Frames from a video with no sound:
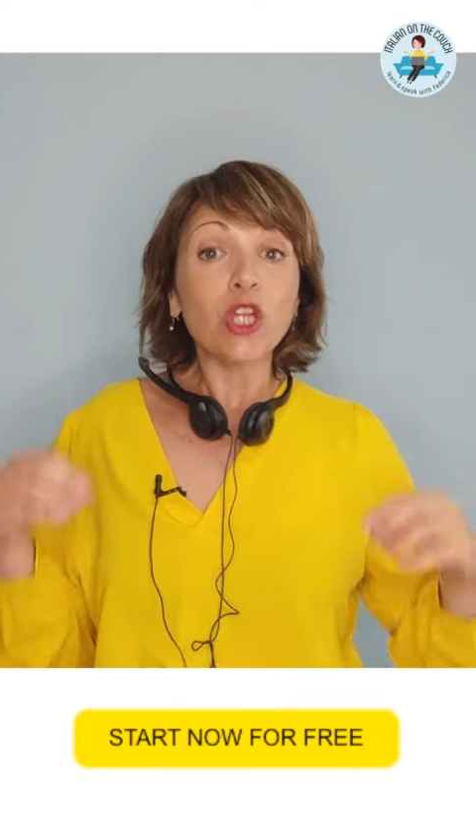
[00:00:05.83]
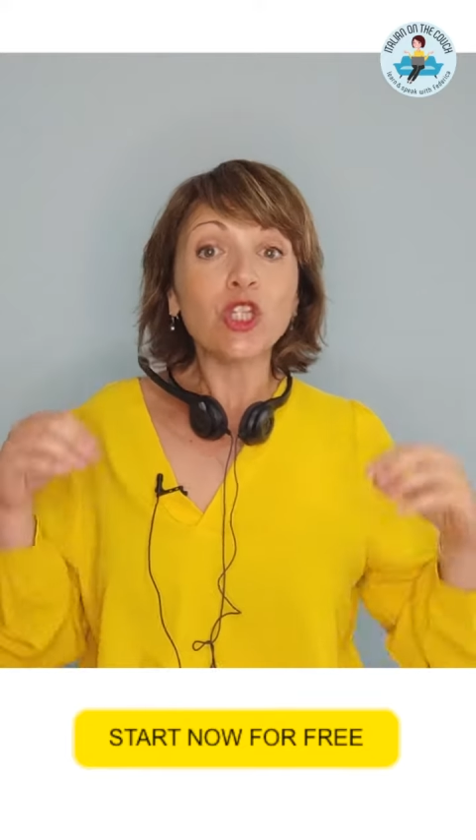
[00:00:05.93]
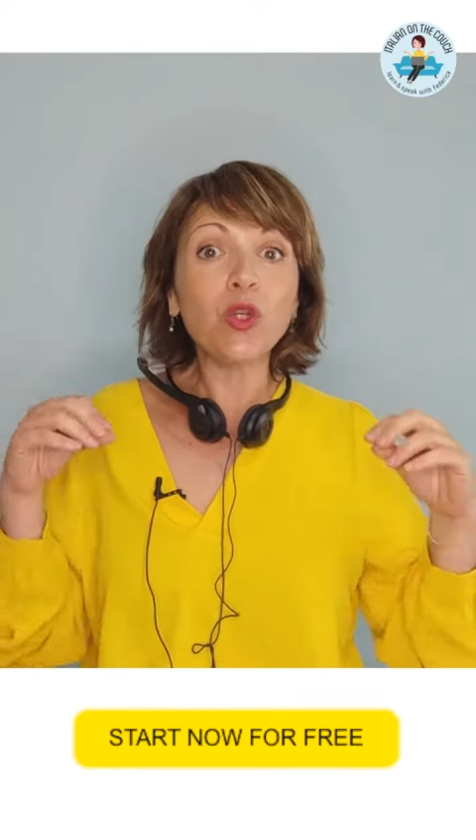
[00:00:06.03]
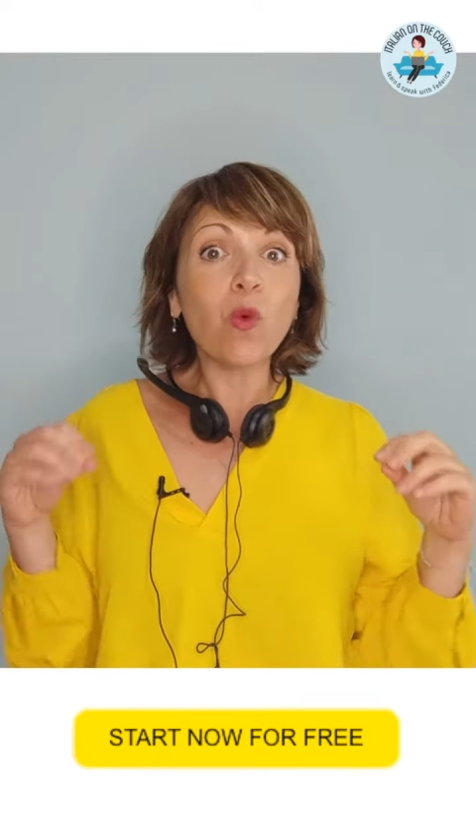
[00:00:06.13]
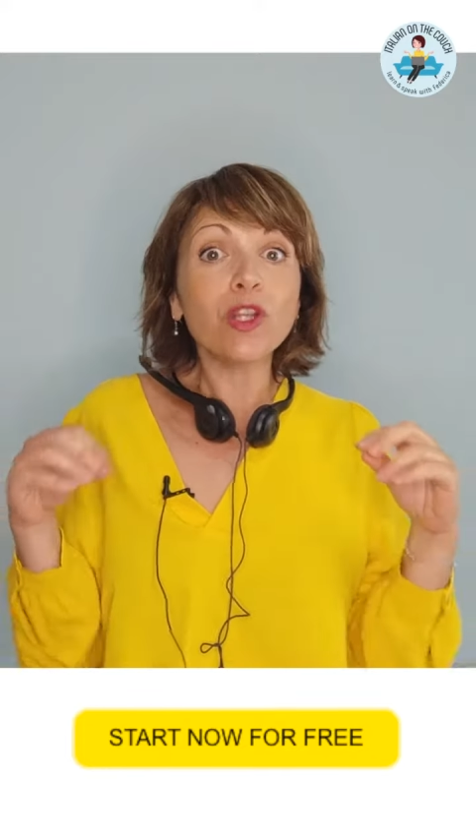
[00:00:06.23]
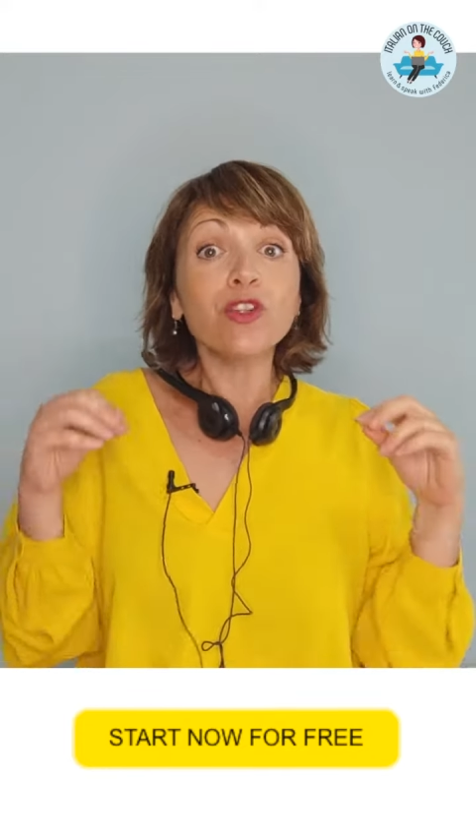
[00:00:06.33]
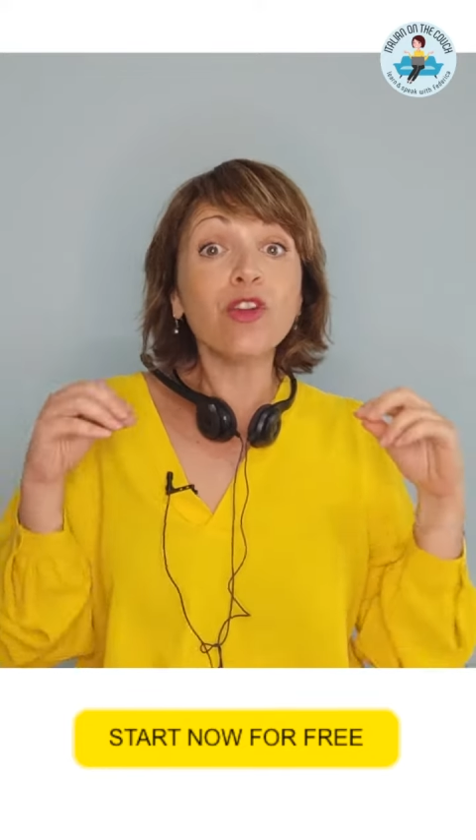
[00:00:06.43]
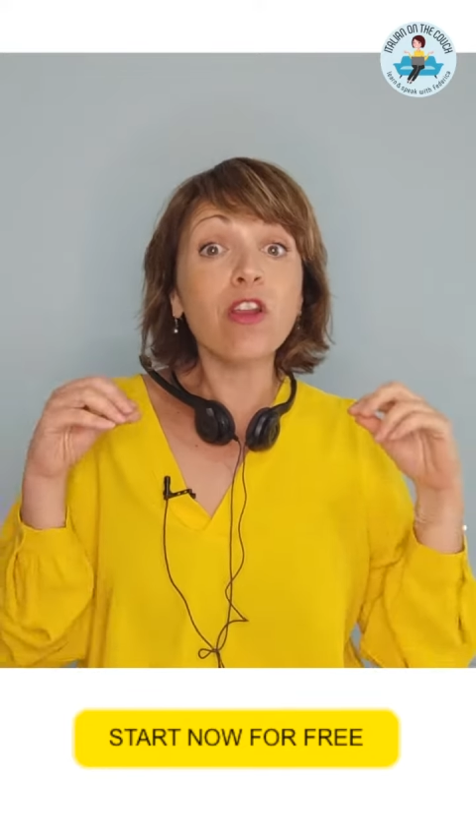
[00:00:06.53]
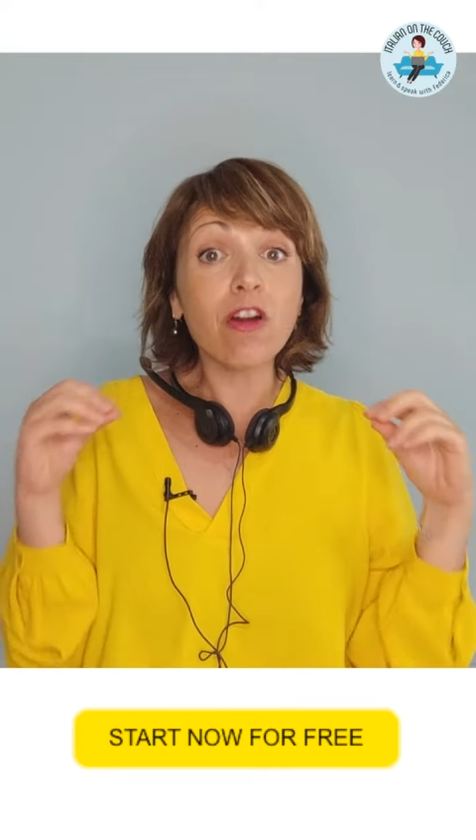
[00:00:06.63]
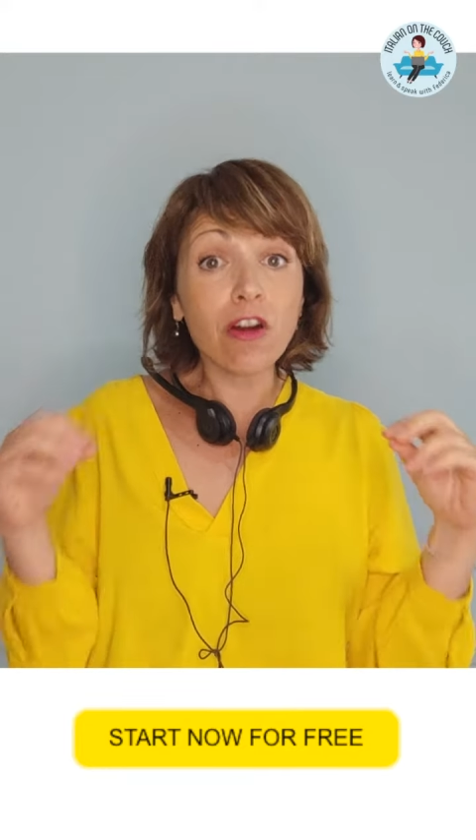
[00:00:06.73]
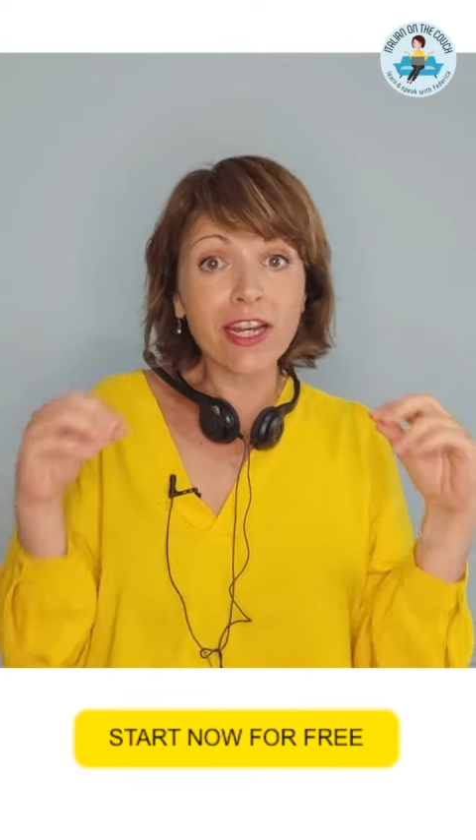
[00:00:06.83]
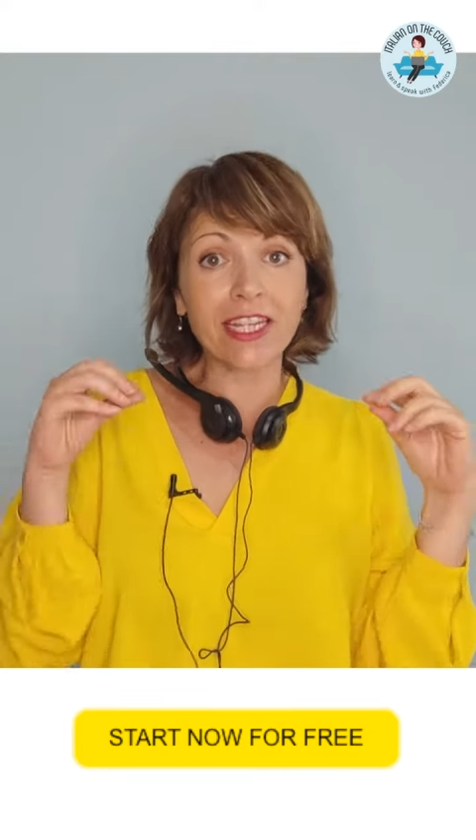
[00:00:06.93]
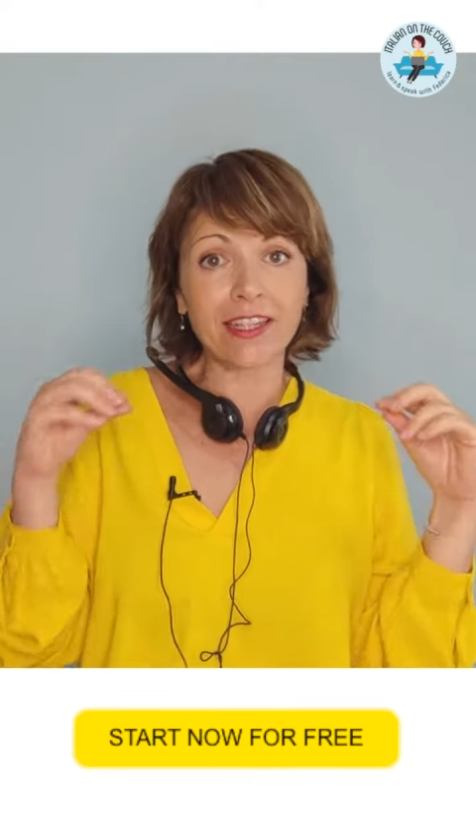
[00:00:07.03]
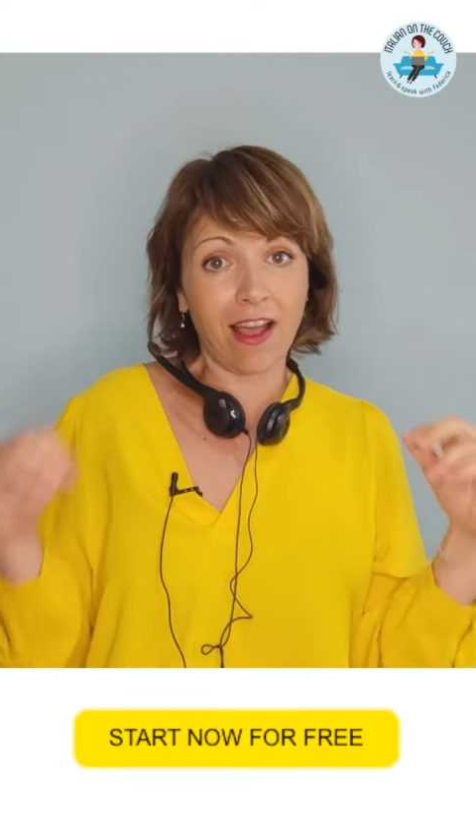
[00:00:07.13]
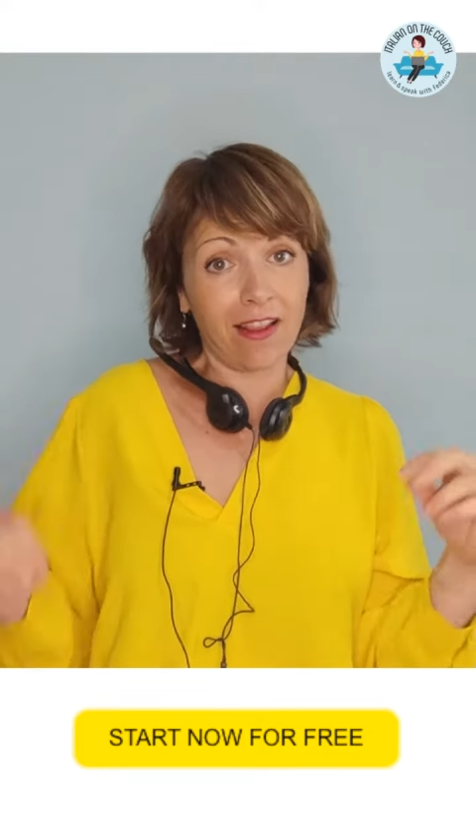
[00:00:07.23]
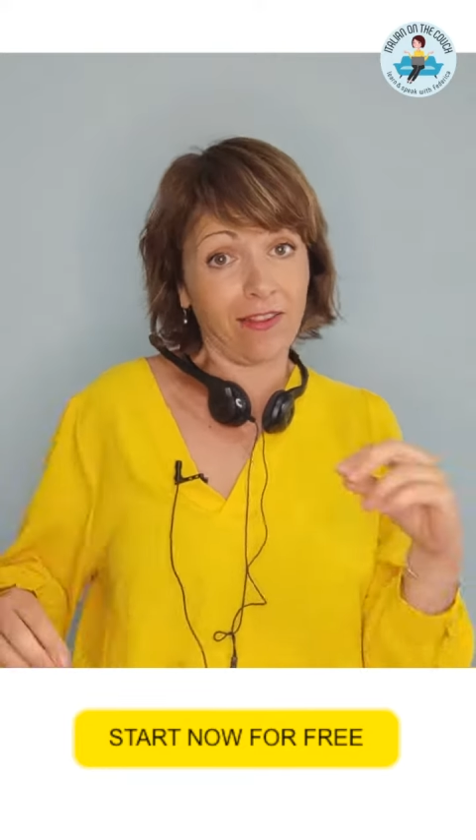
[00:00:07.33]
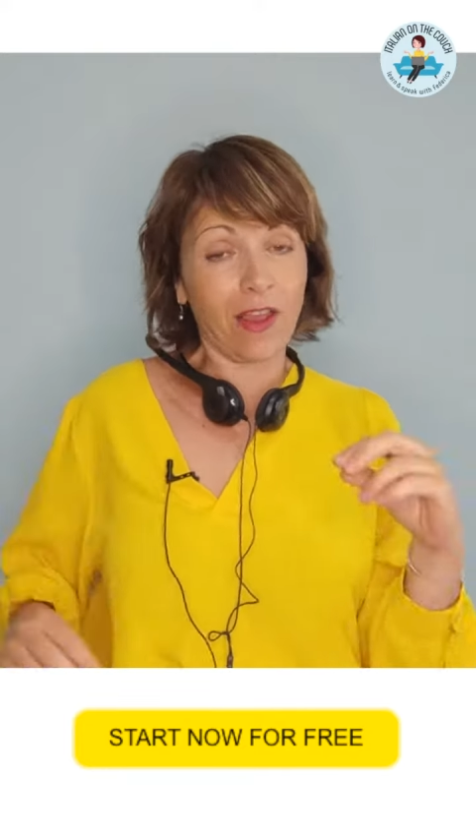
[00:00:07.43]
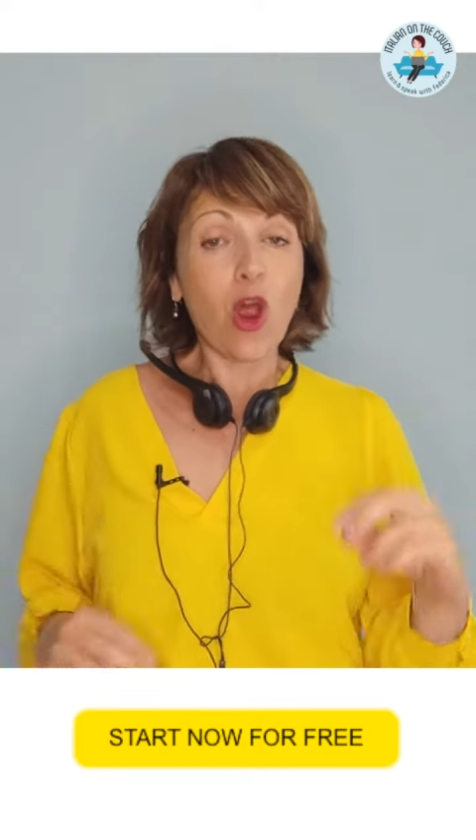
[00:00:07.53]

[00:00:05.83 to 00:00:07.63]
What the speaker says: Do you want to learn Italian?